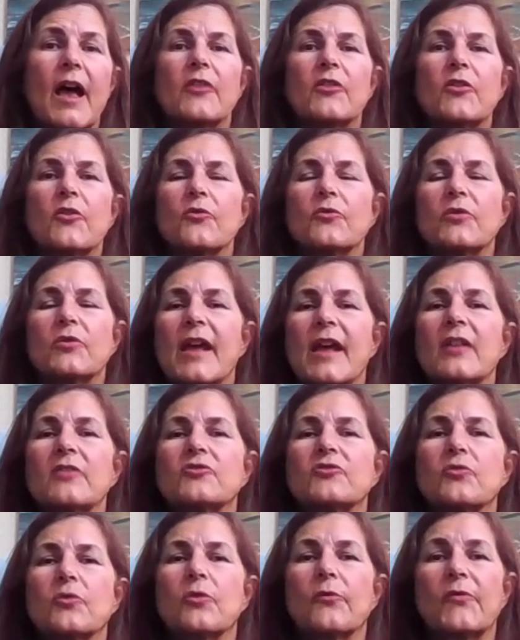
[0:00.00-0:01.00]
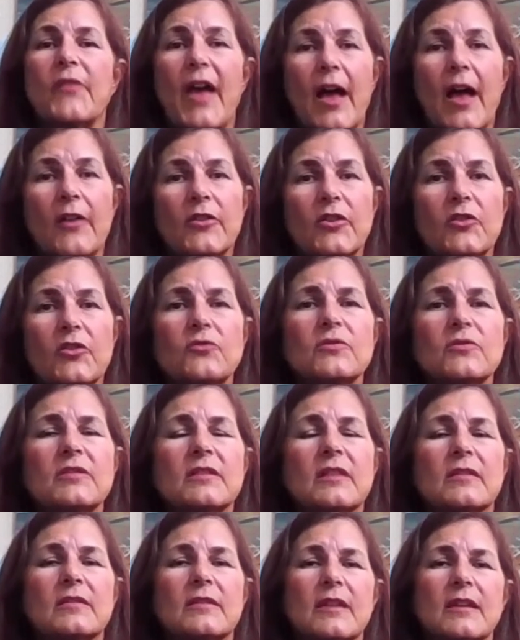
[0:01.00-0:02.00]
your natural values,
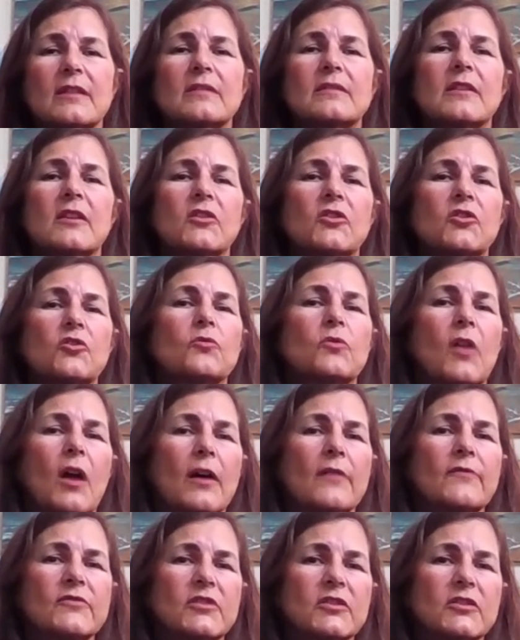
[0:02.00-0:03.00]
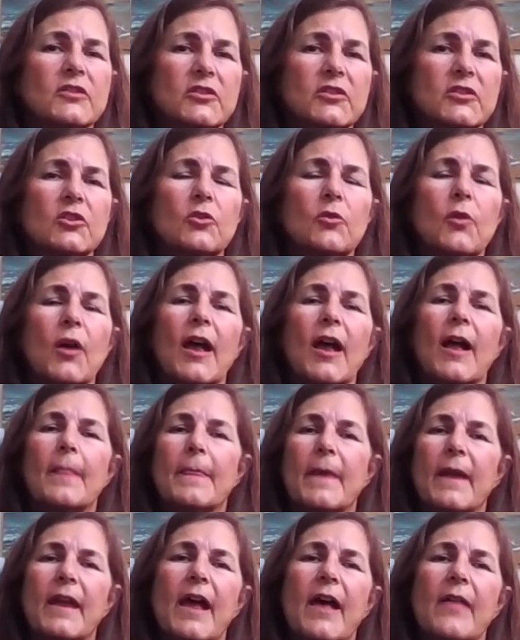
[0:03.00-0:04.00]
the things that you love to do.
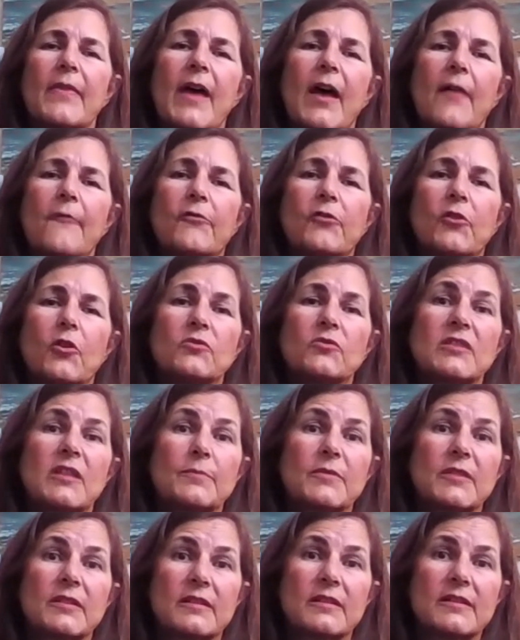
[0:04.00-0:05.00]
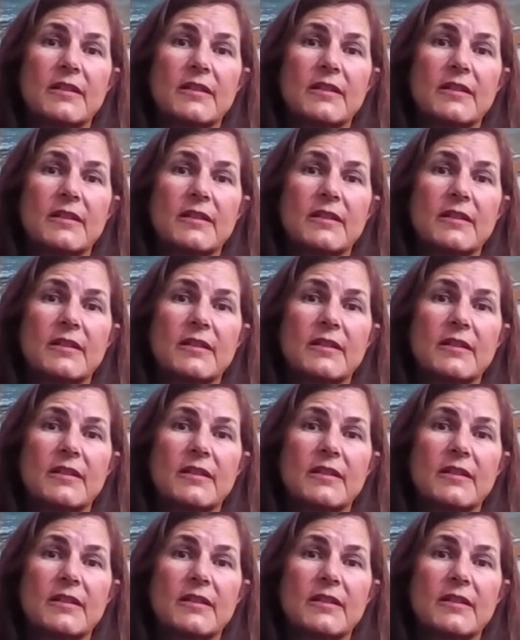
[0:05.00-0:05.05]
That floats up to the